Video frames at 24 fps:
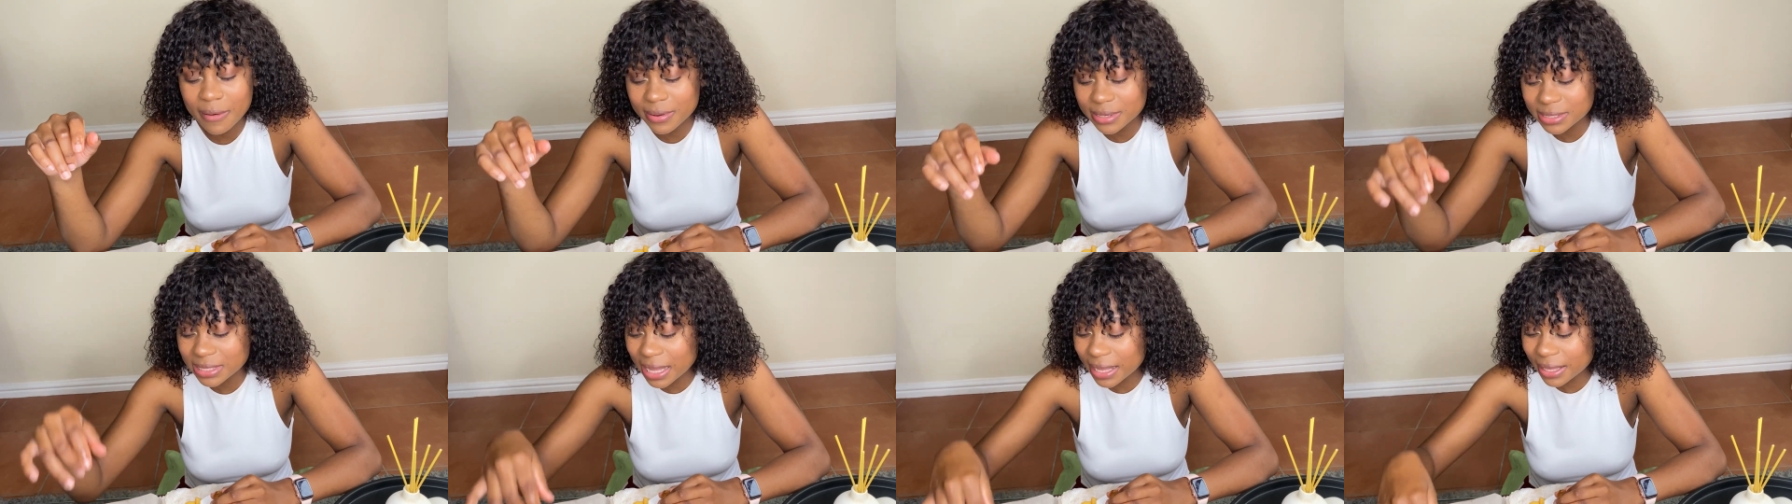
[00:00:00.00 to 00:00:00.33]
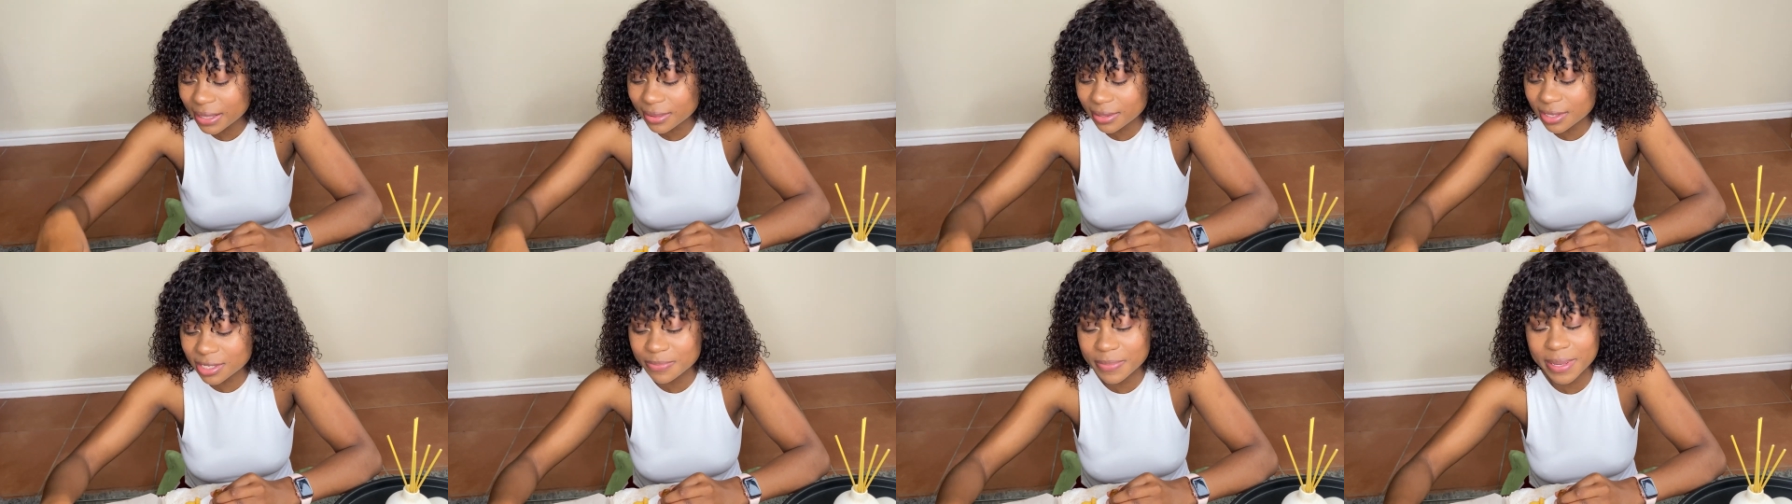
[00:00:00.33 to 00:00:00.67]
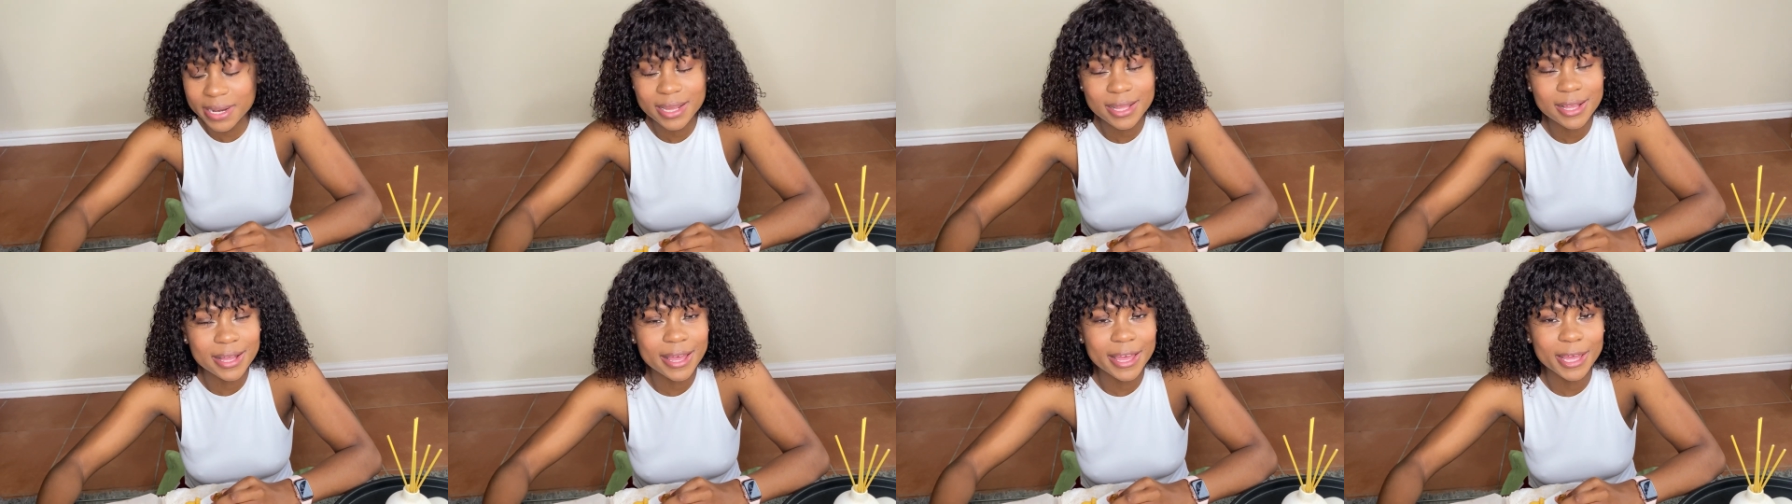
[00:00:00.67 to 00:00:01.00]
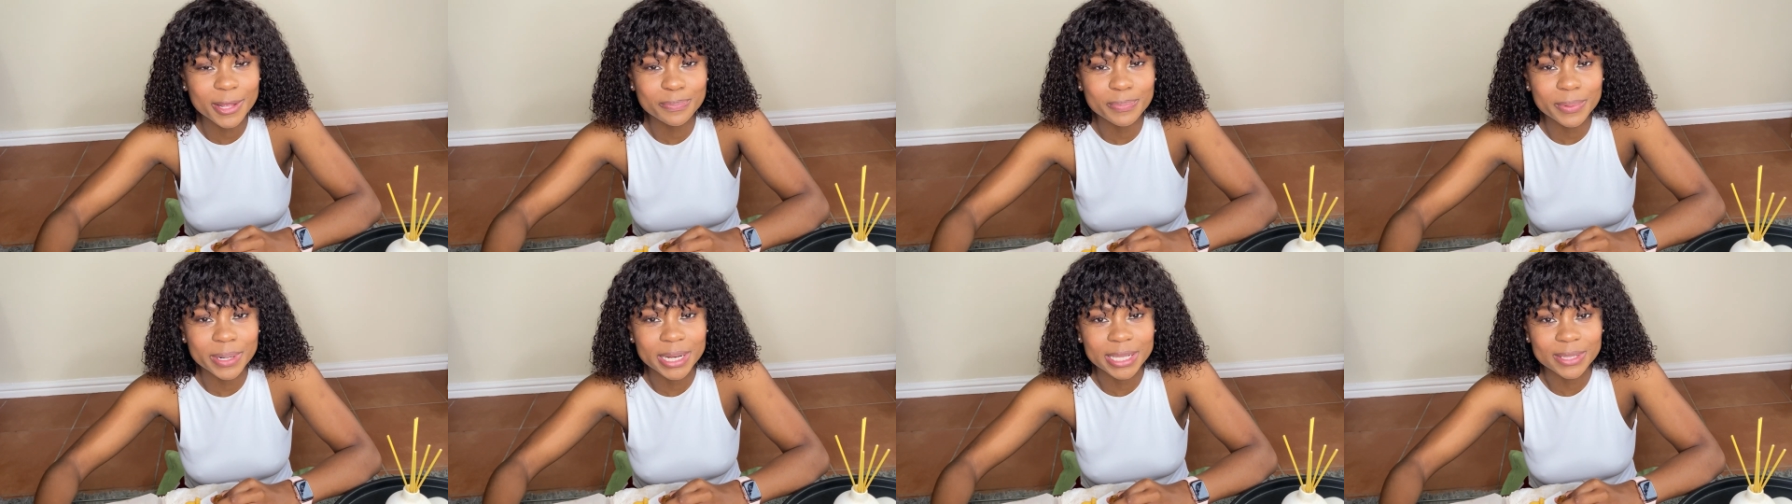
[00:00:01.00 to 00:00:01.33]
was like, this medical
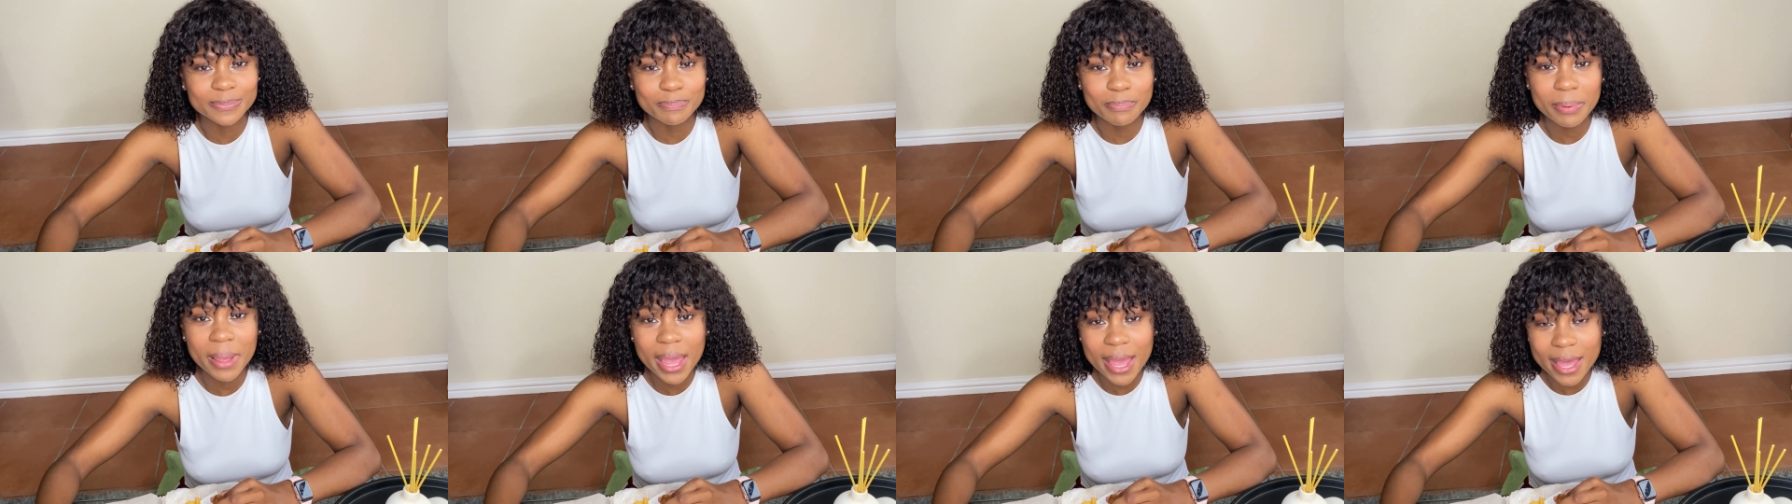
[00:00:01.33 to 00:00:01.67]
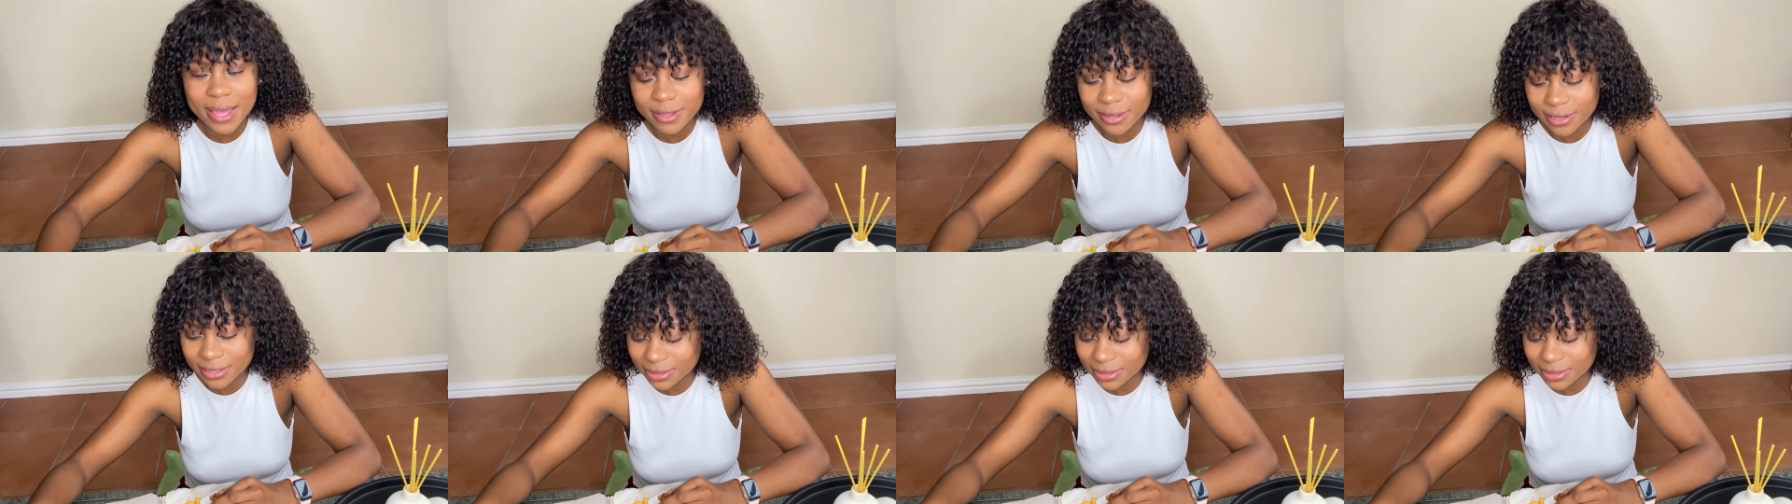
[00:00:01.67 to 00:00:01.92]
aid, but it's paid.